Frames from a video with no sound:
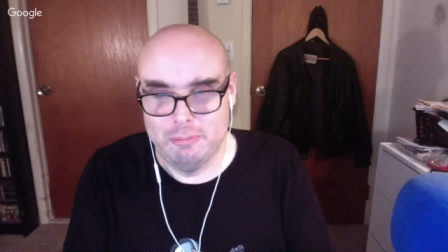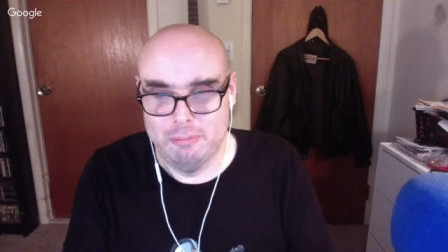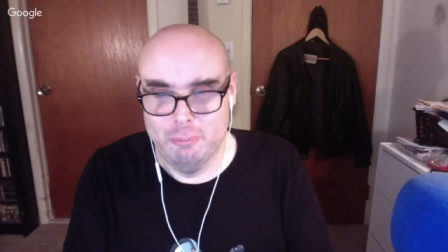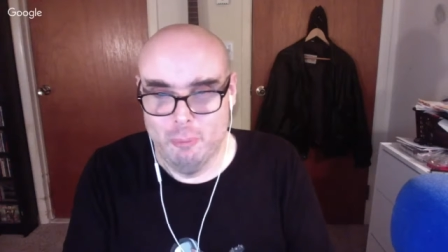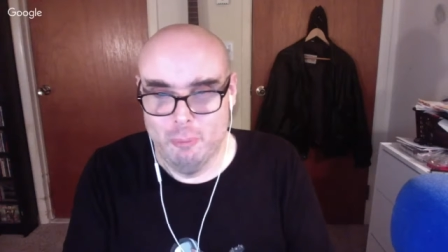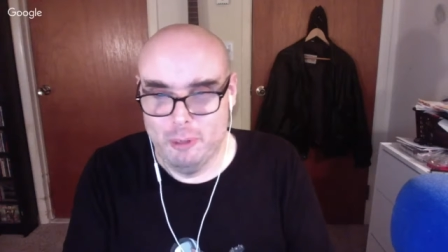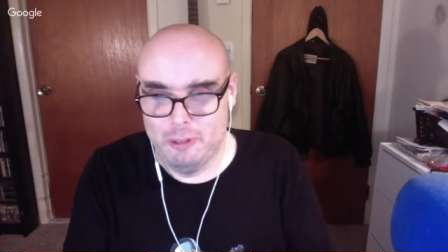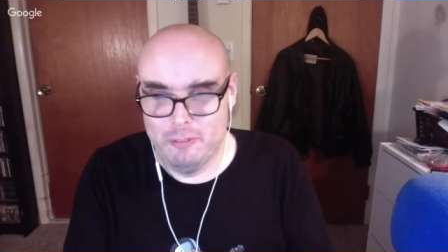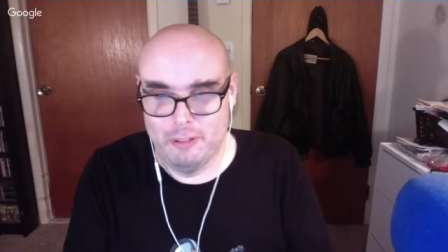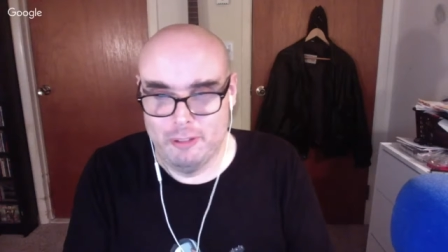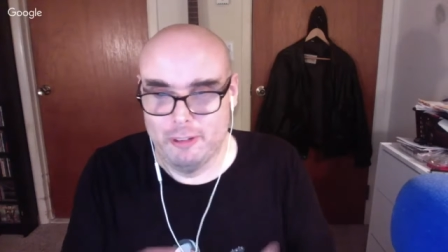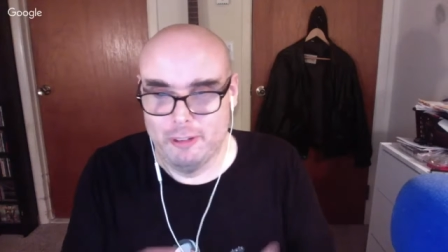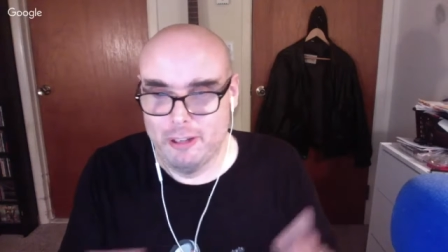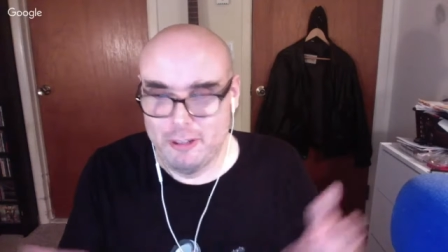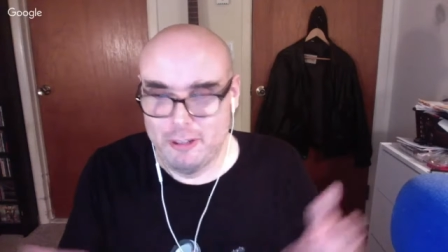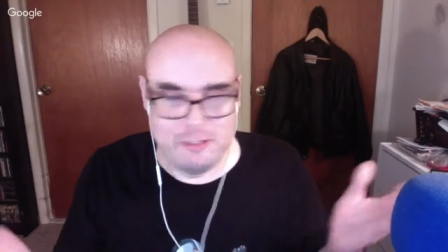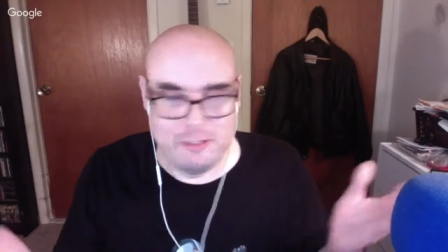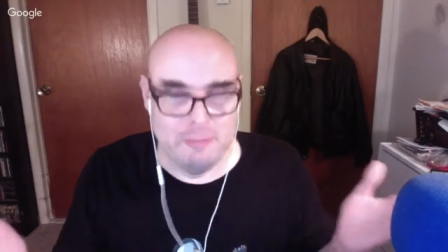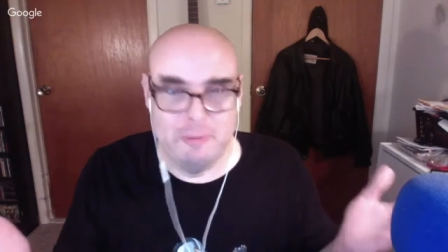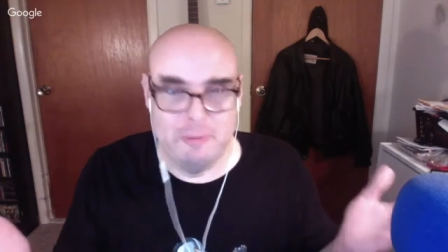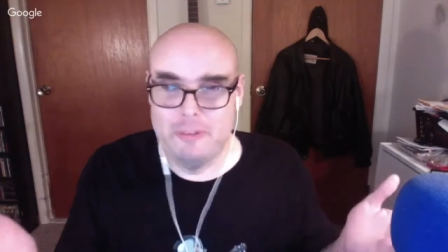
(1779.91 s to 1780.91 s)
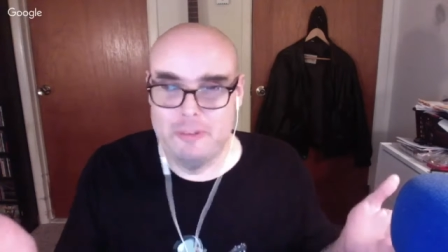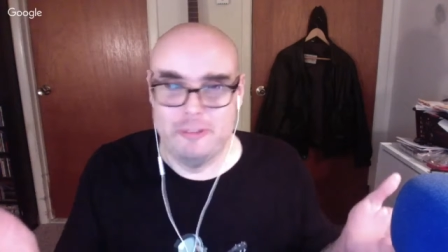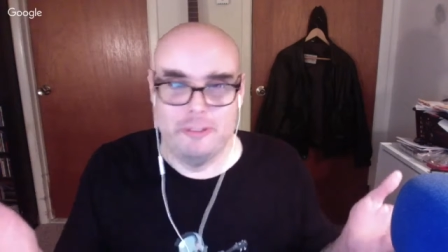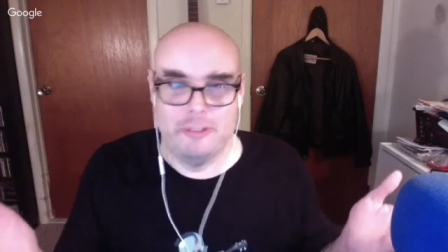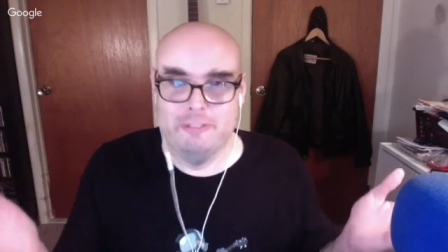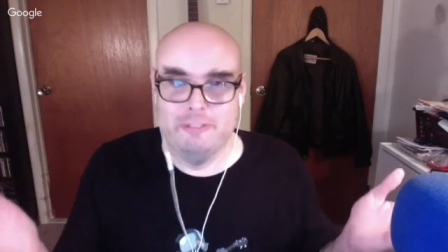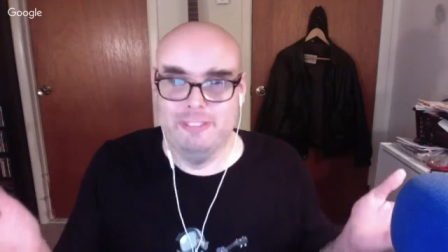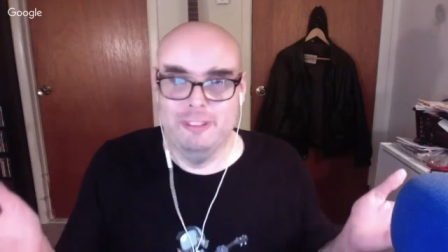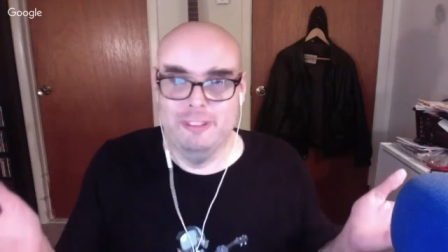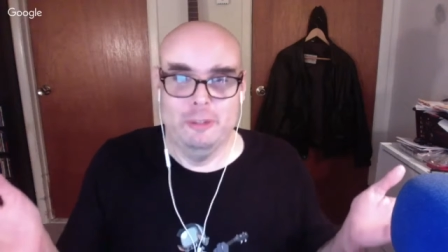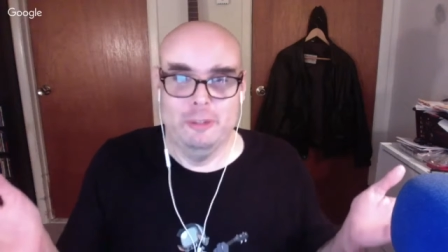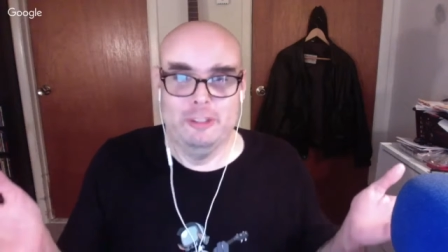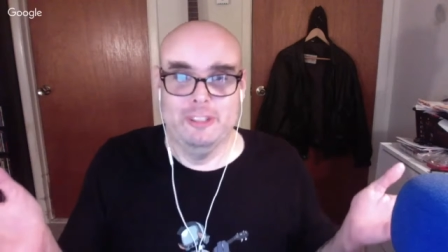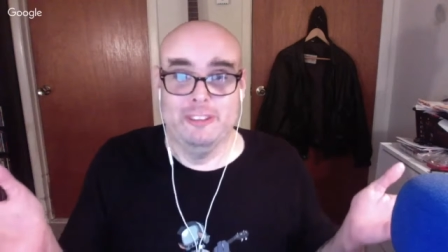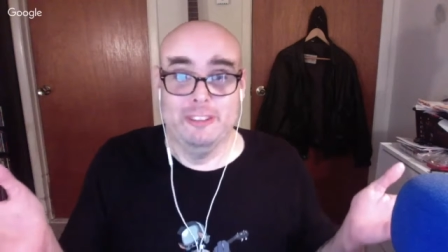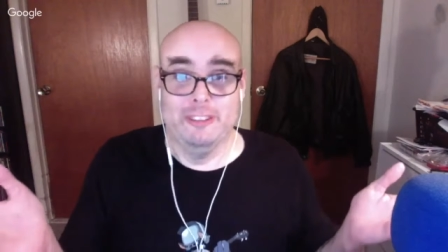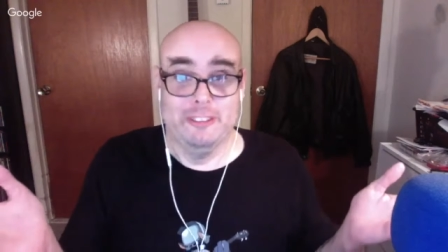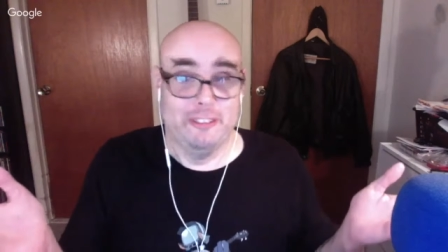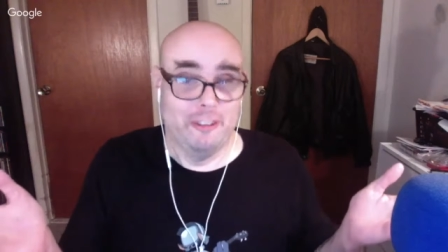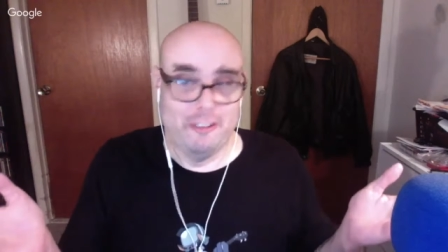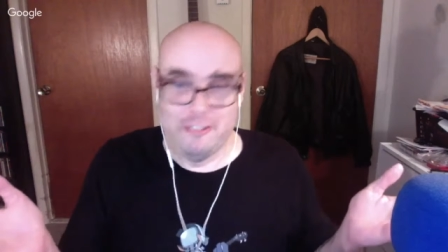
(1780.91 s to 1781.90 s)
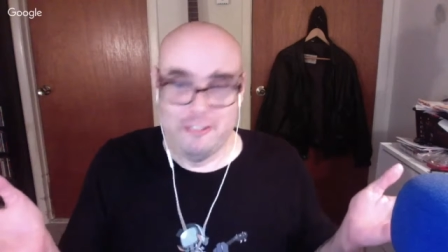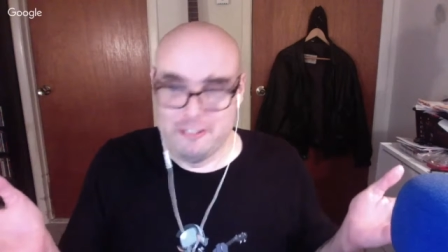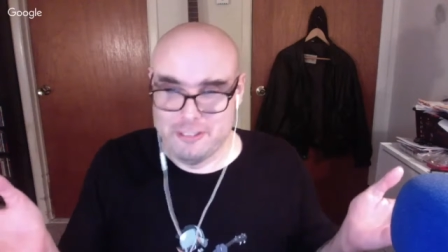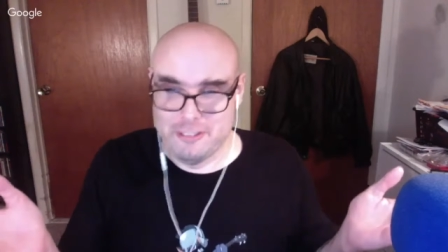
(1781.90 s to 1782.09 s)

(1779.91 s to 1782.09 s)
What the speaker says: one of the greatest and most influential guitarists